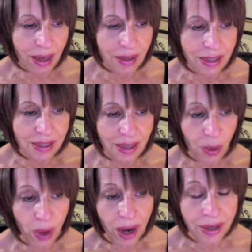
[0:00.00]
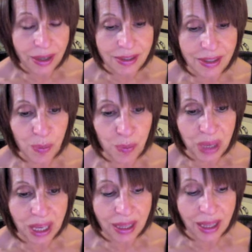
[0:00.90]
this awareness in
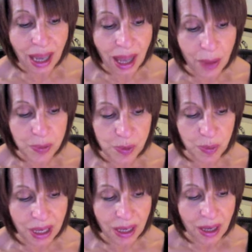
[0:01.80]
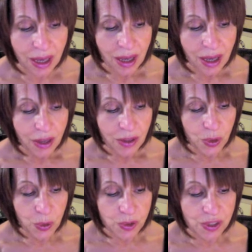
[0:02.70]
me that helps me
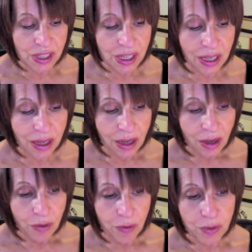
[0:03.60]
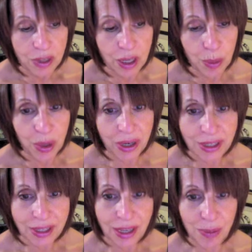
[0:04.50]
to see deeper and
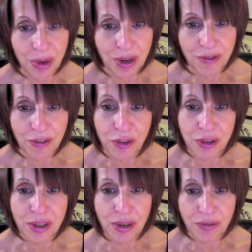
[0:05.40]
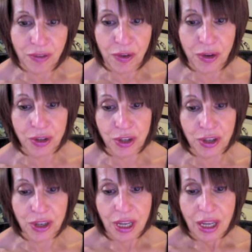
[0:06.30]
deeper and further and
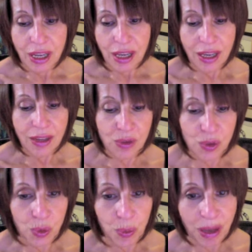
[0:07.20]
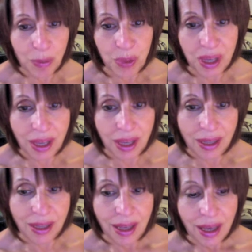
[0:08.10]
further into my being
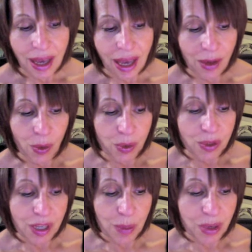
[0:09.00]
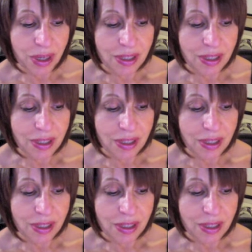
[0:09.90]
and go deeper and